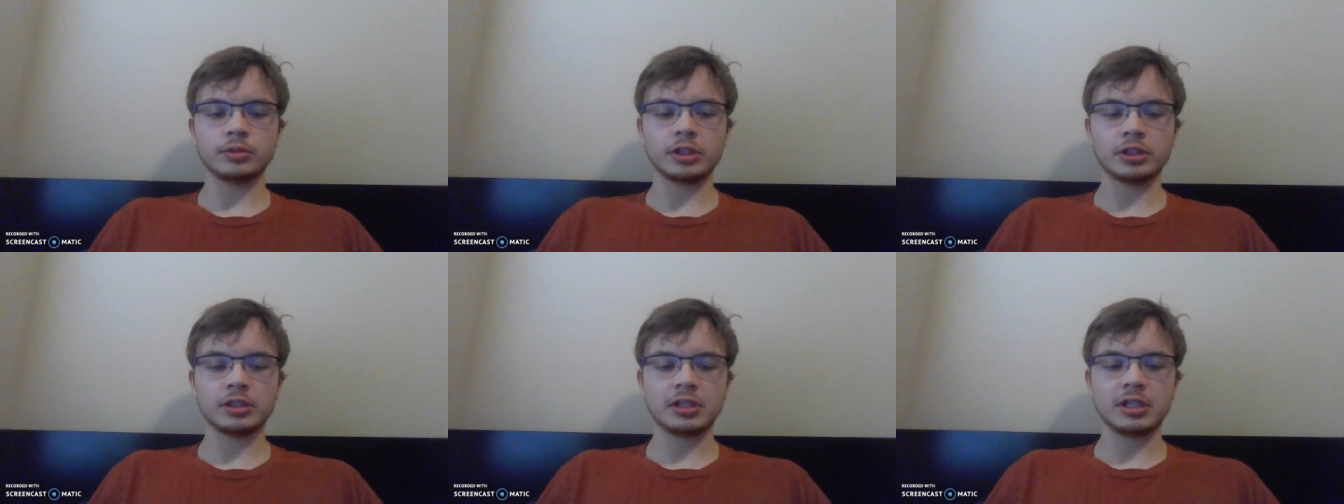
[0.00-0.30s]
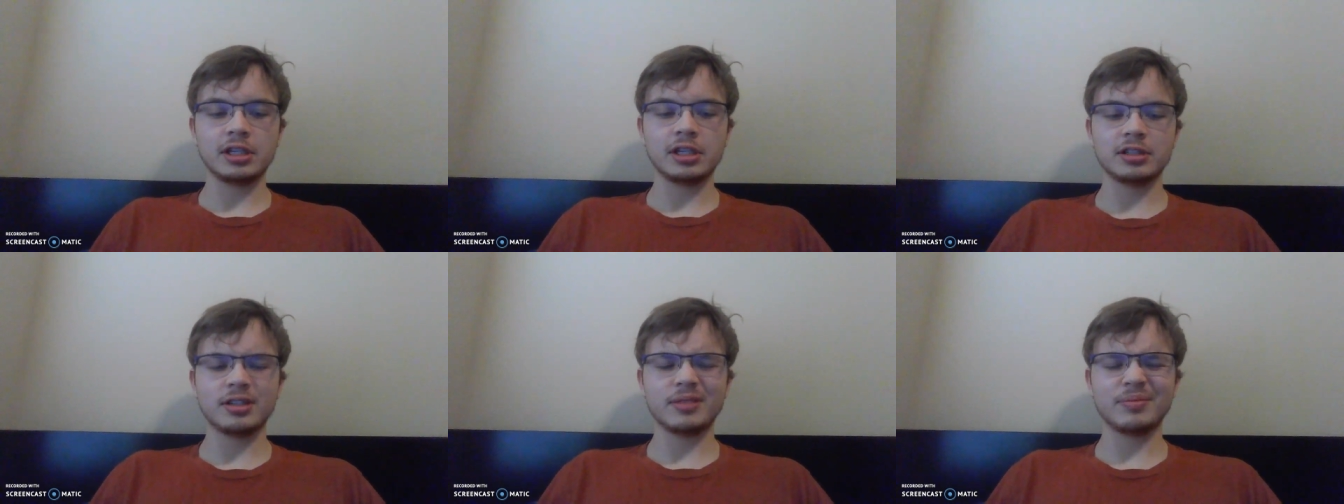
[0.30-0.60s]

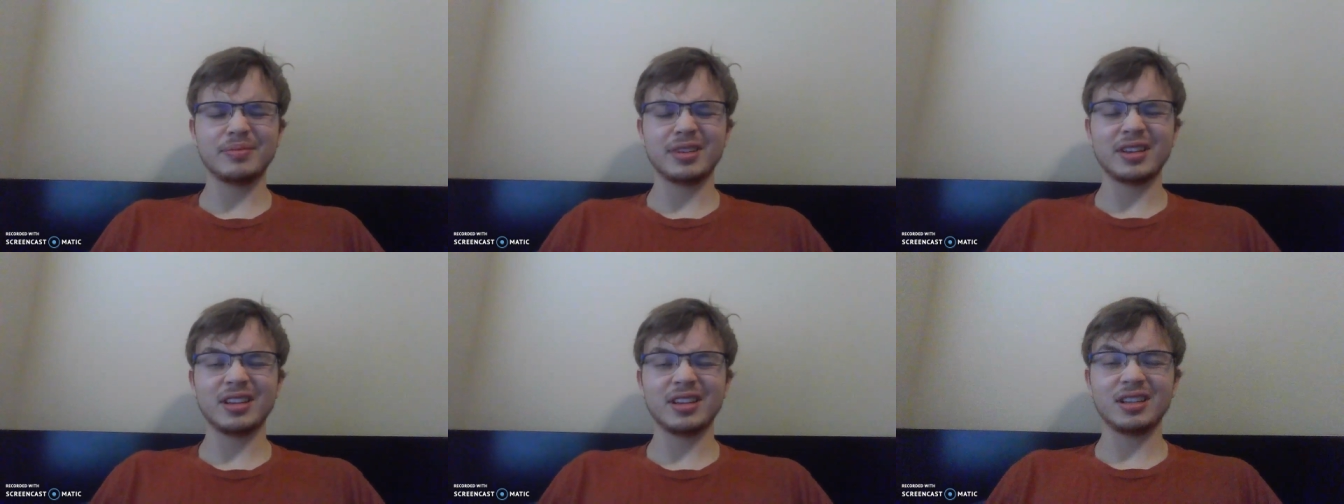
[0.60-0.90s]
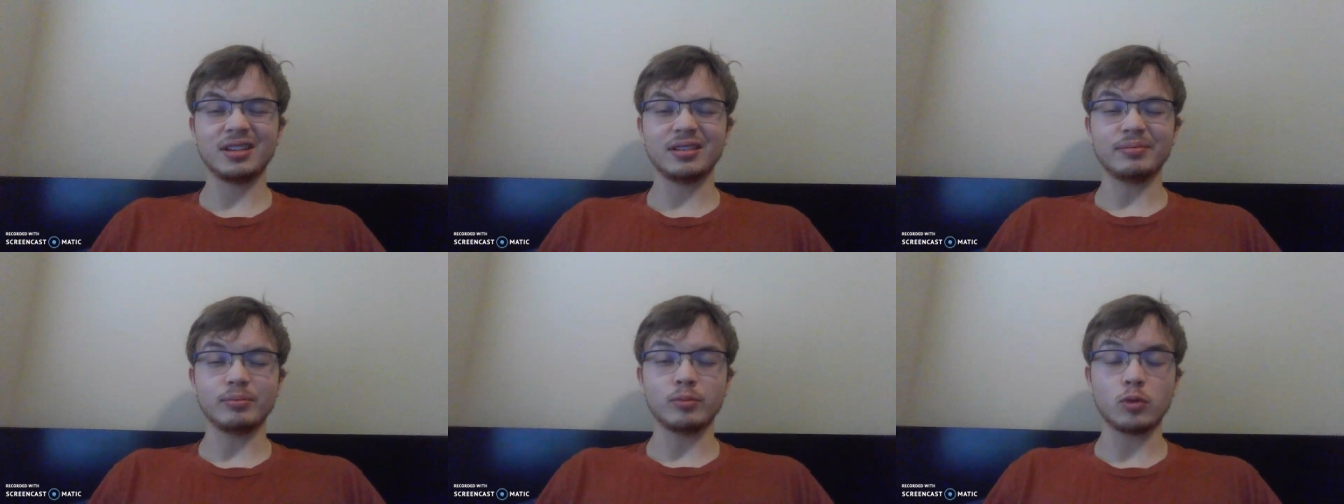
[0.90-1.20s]
just needs to
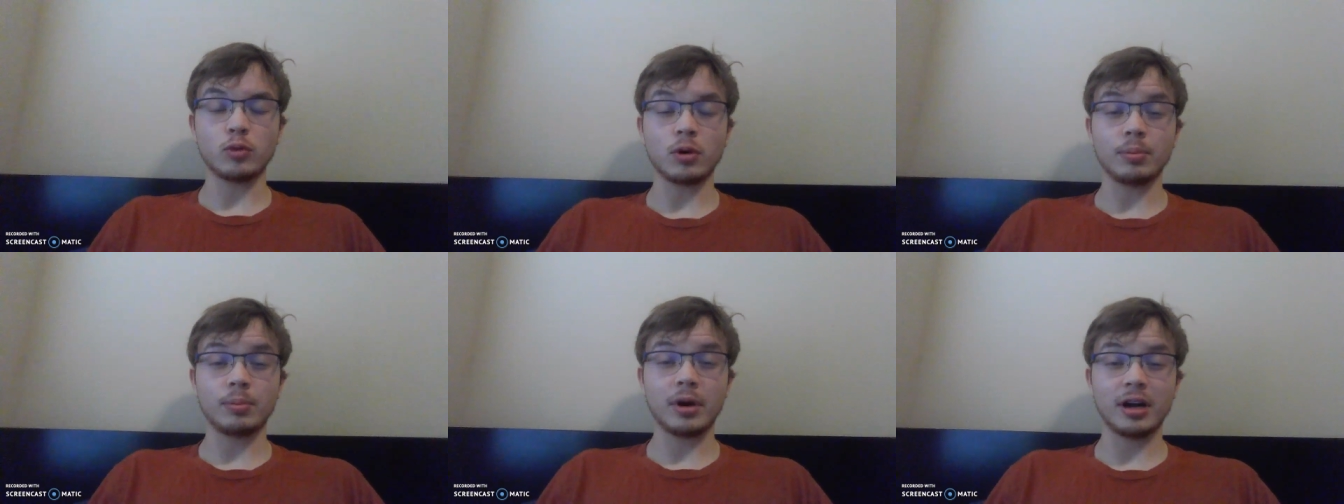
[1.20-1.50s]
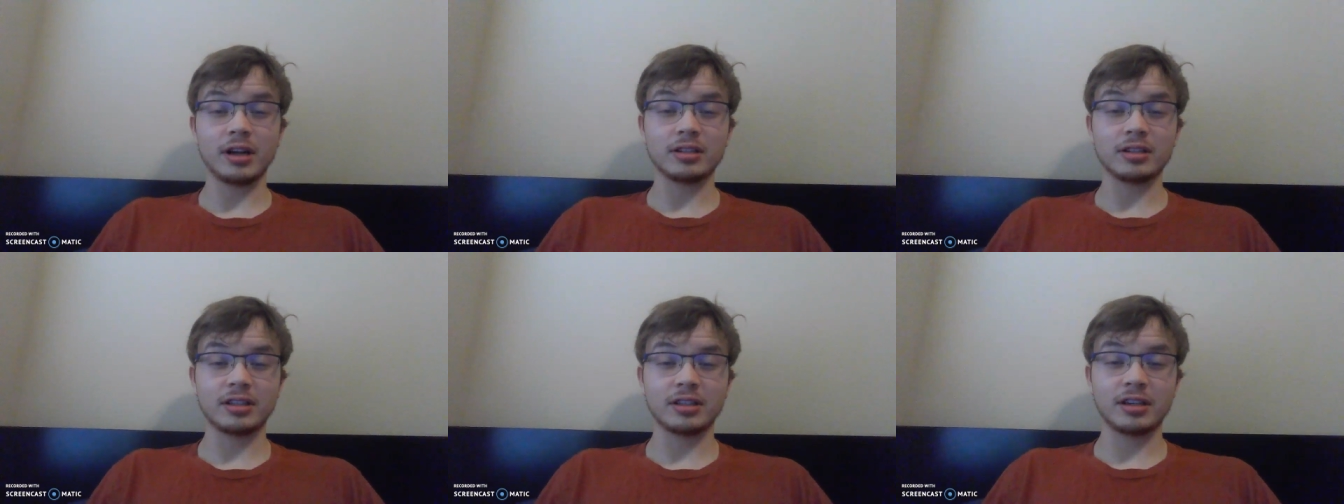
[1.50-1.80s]
be more
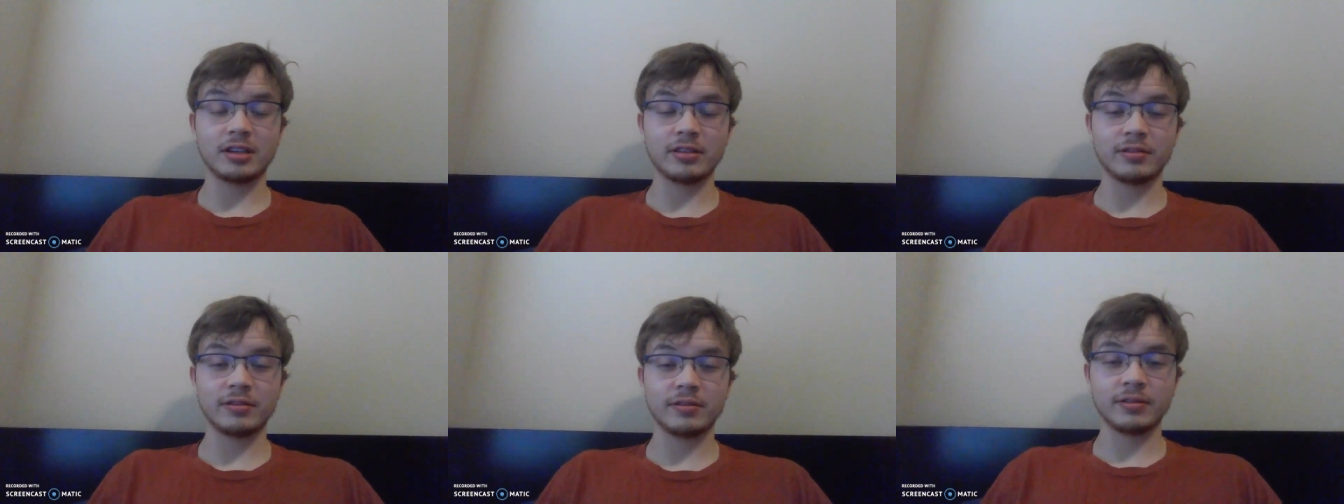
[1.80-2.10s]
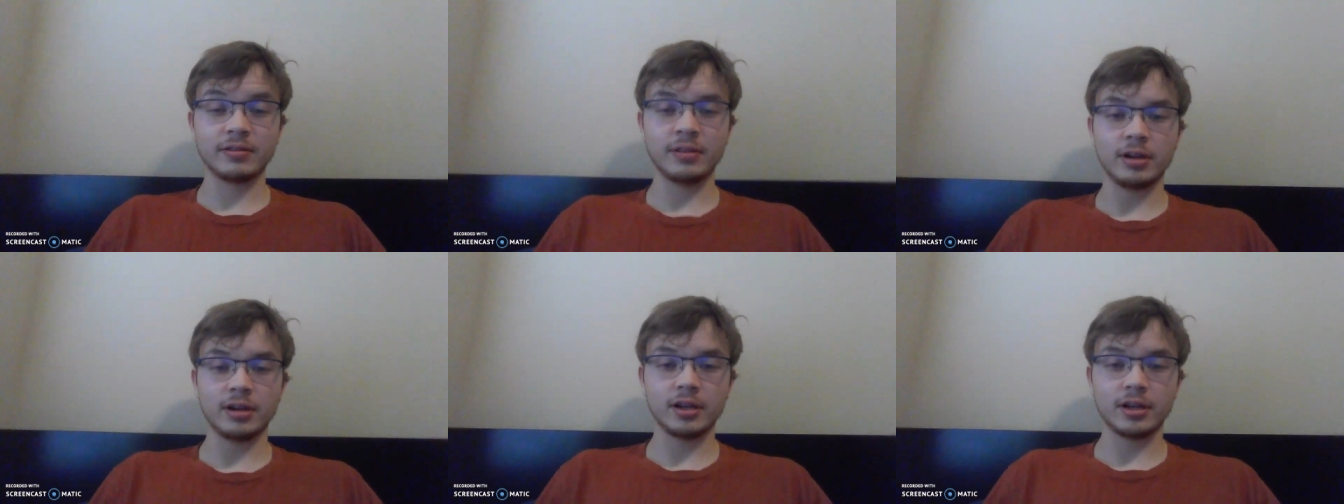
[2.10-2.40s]
positive.